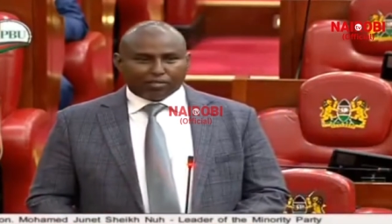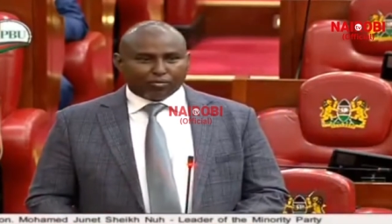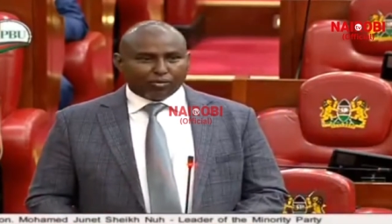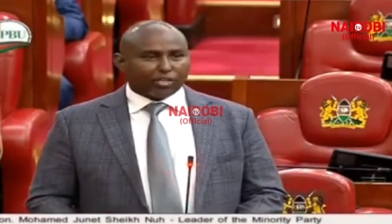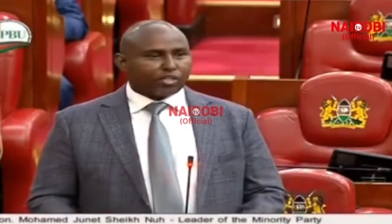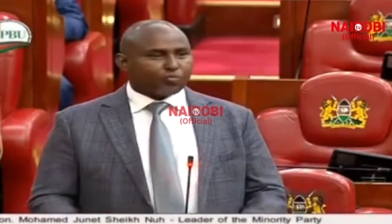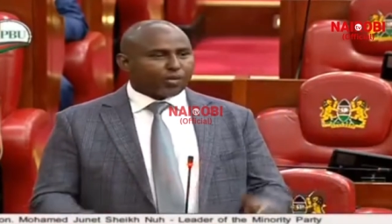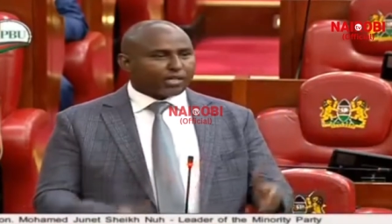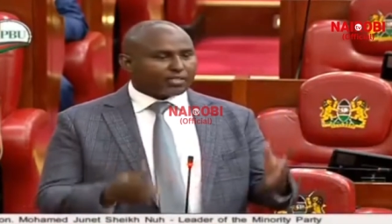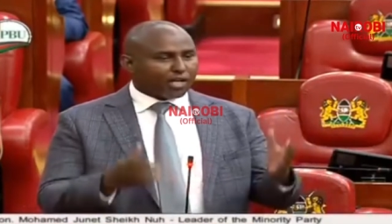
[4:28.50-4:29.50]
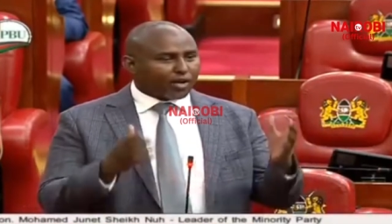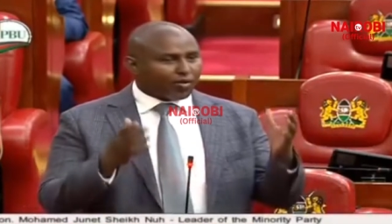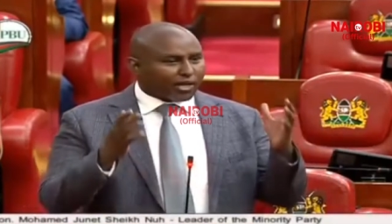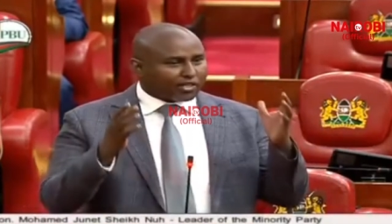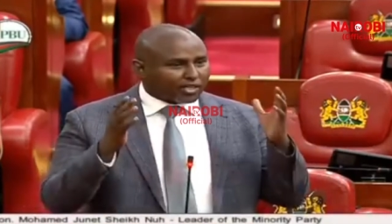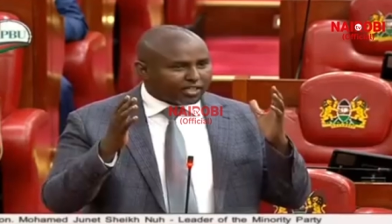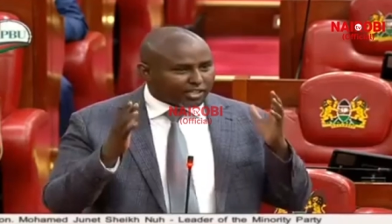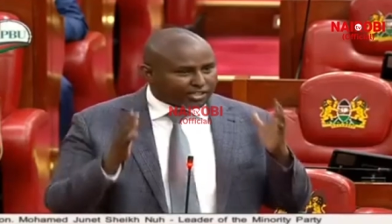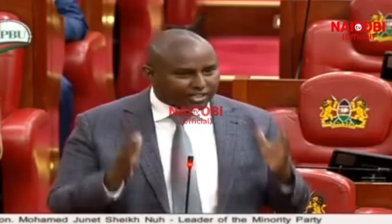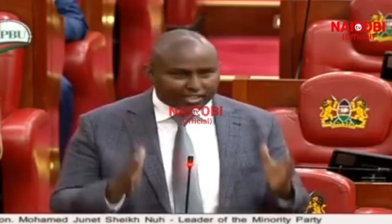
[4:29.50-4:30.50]
We respect our
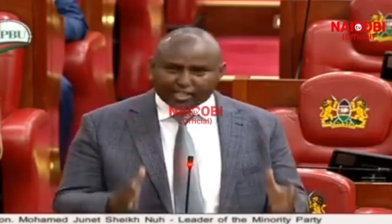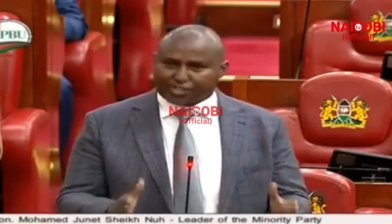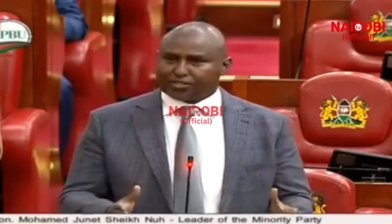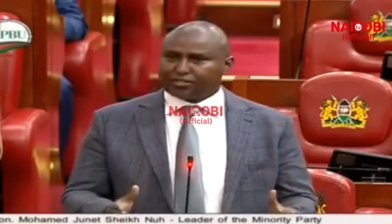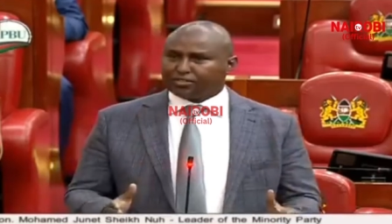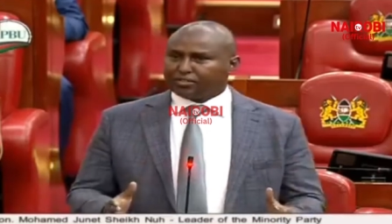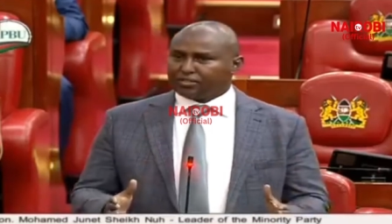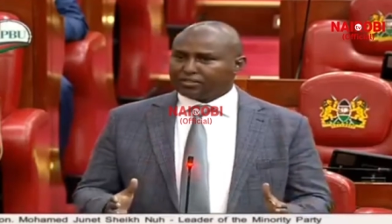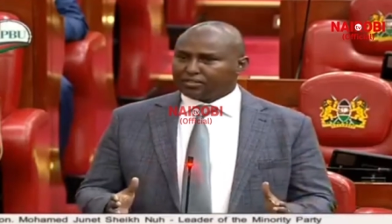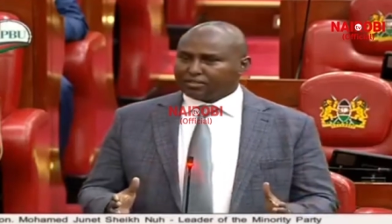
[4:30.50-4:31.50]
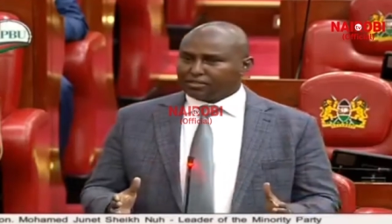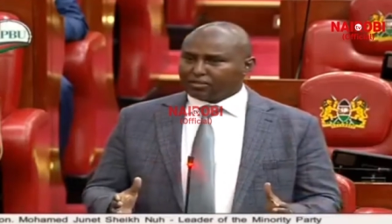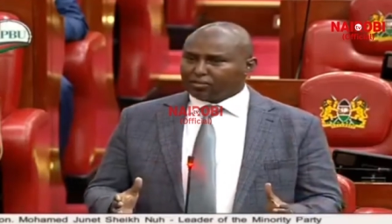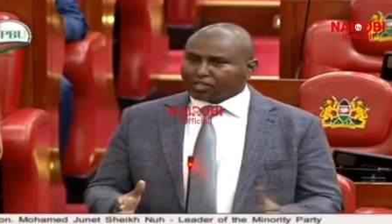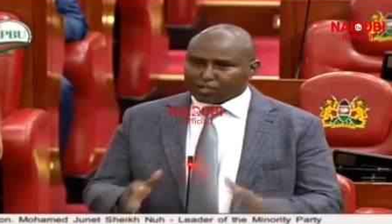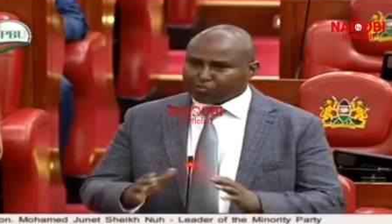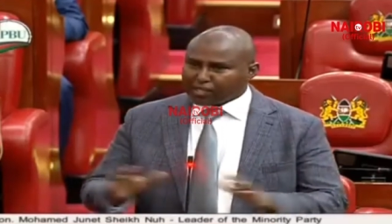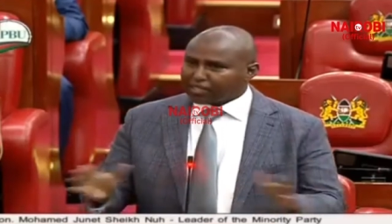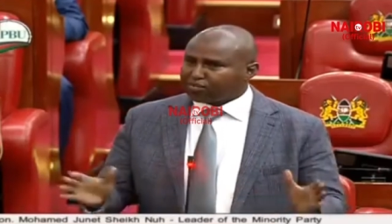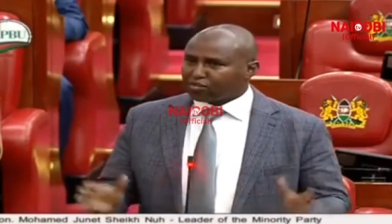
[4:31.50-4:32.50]
religious leaders. We
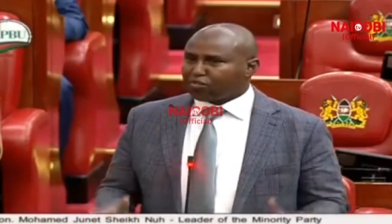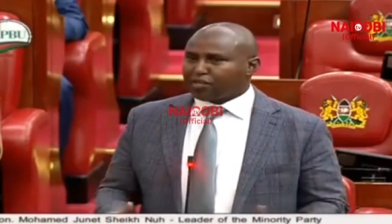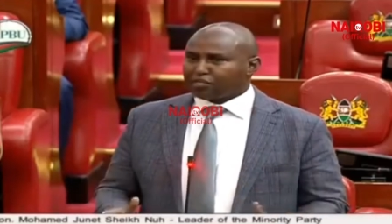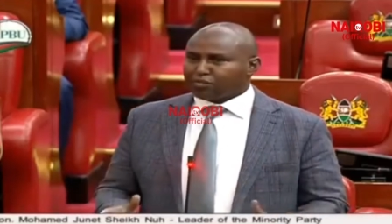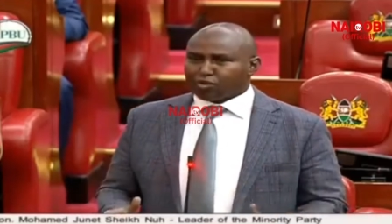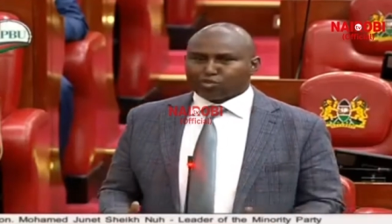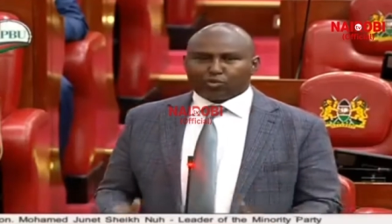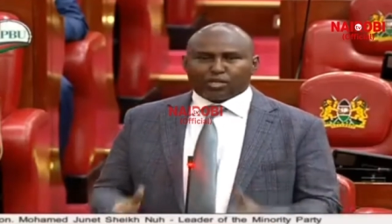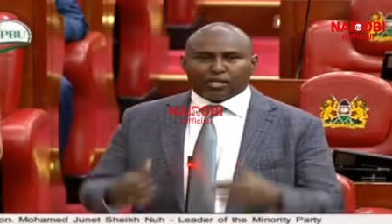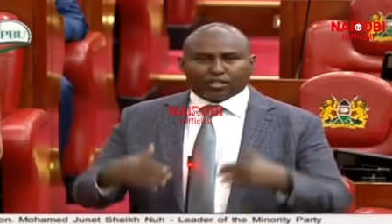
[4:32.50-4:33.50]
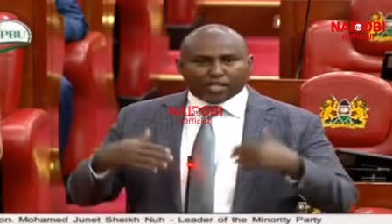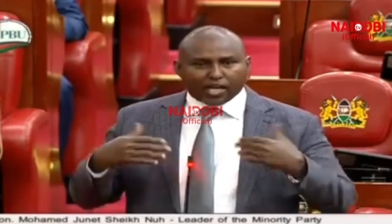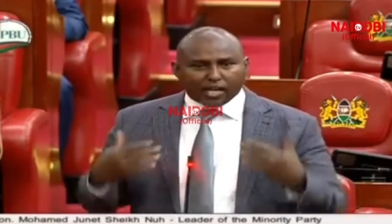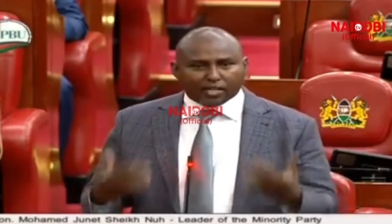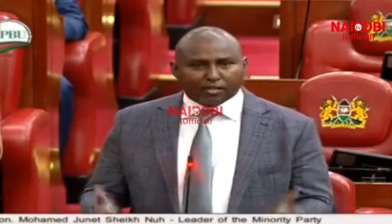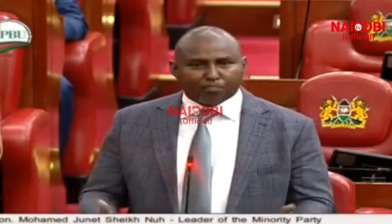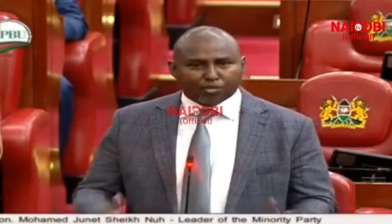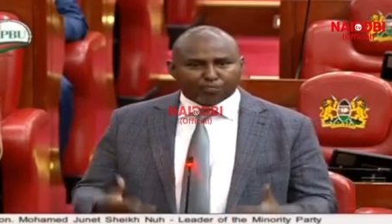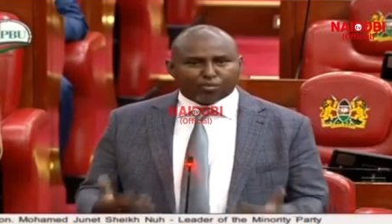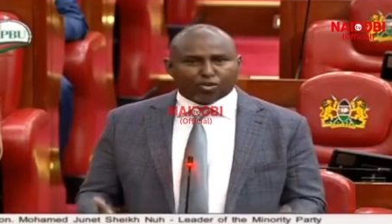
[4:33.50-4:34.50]
respect them so much because we, they are the
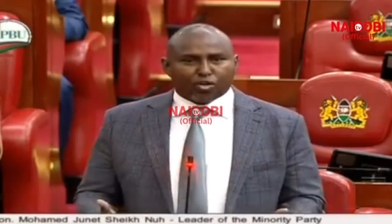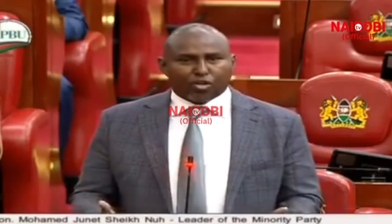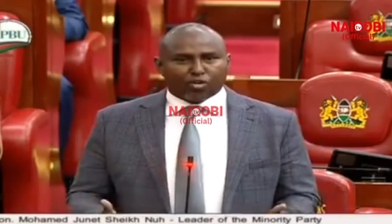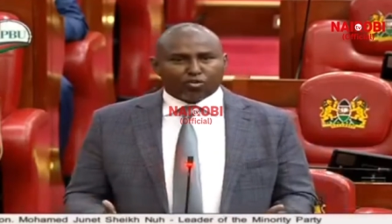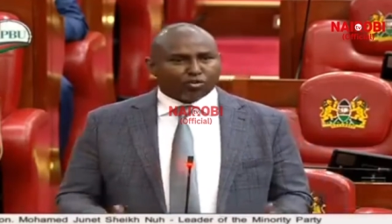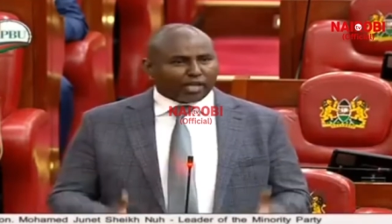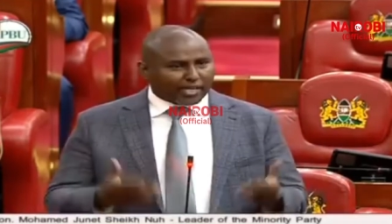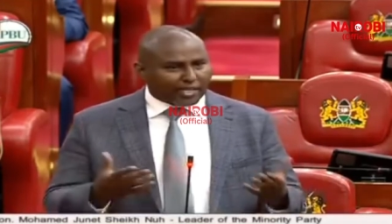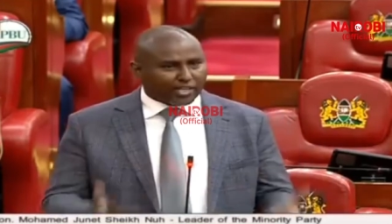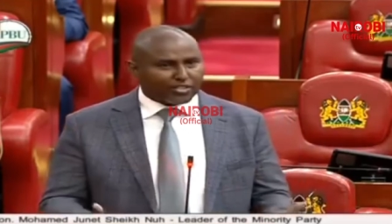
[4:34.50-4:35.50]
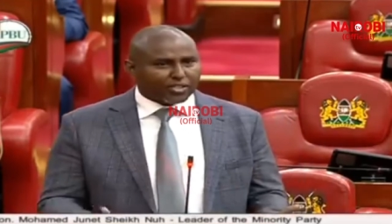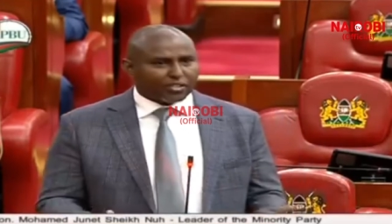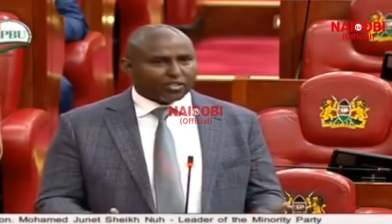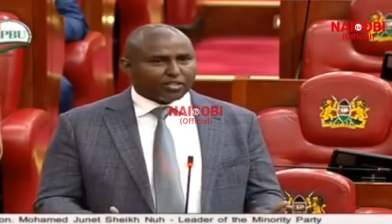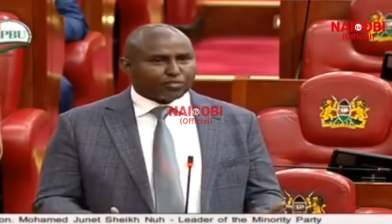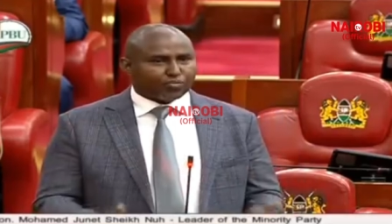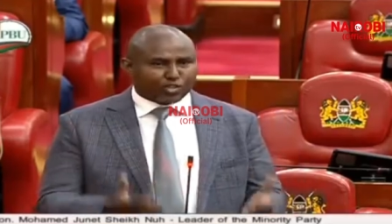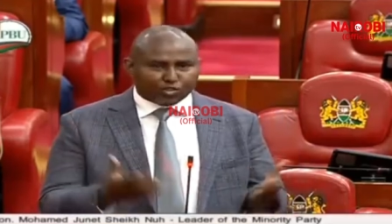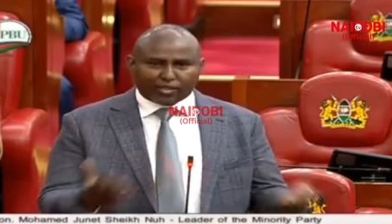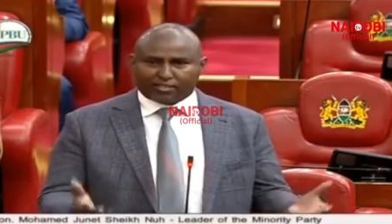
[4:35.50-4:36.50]
people who guide us
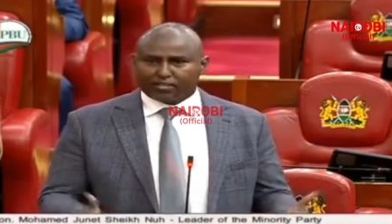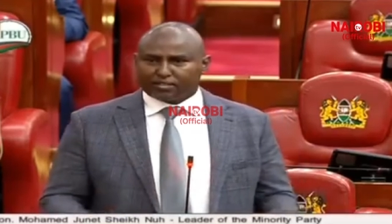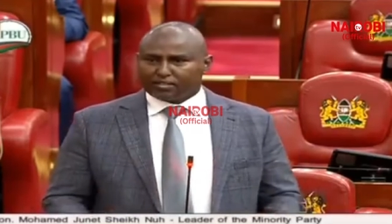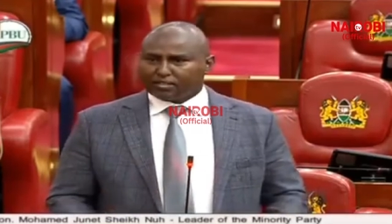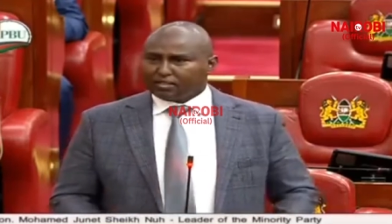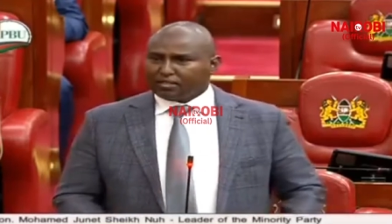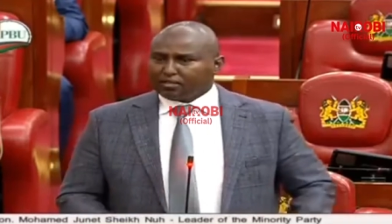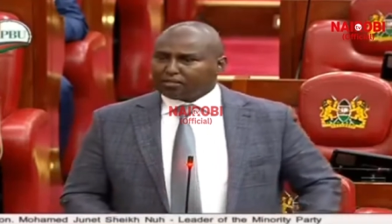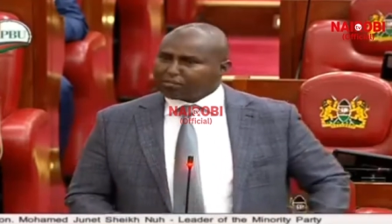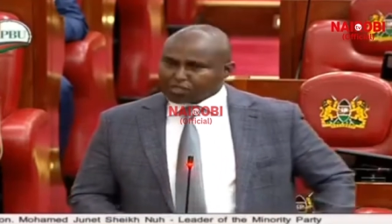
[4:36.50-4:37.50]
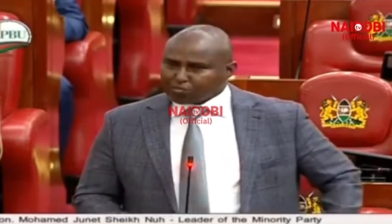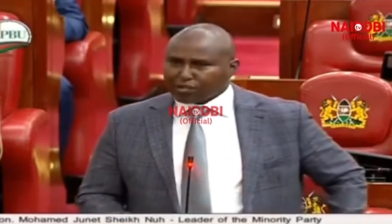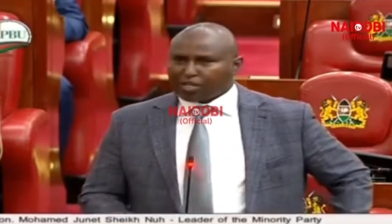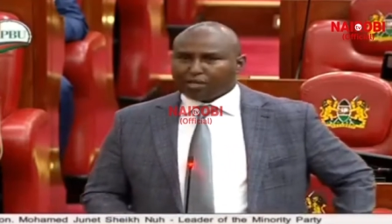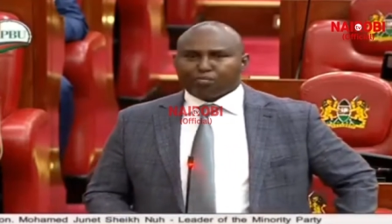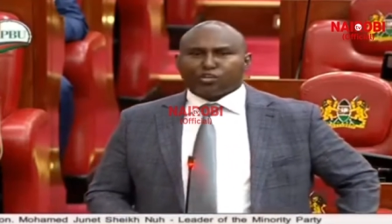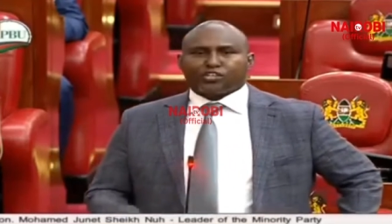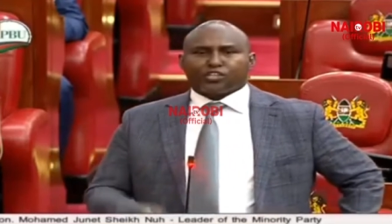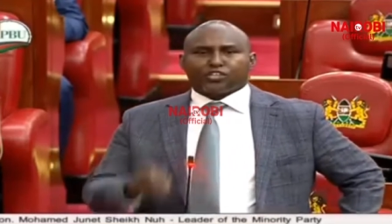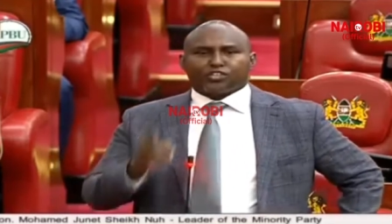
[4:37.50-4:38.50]
spiritually. But Mr. Speaker,
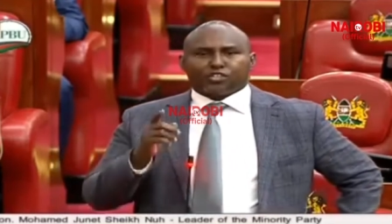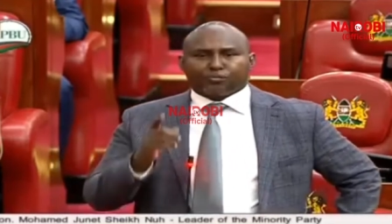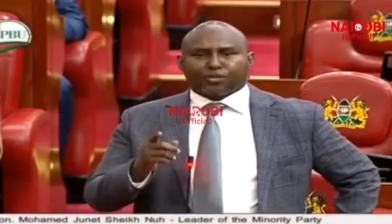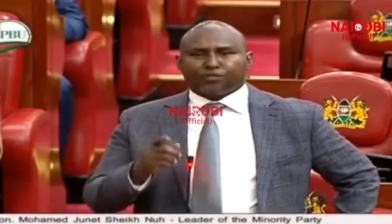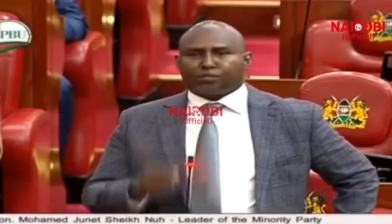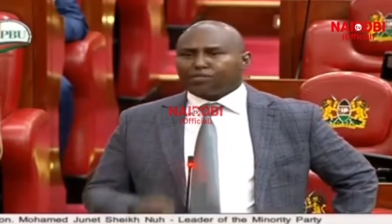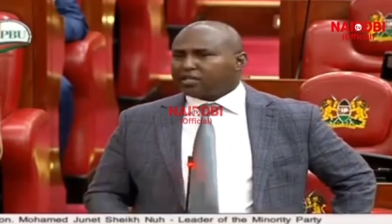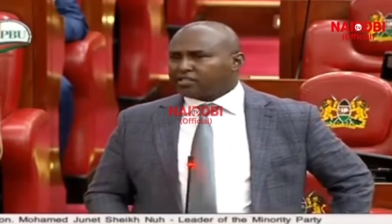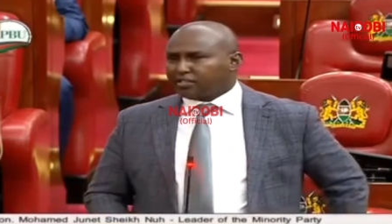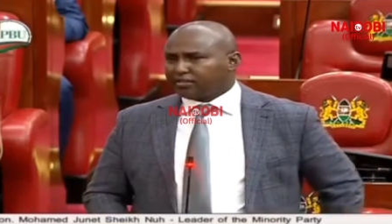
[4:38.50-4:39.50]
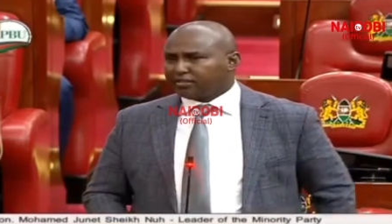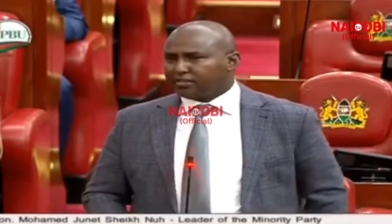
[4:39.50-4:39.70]
politics is different from religion.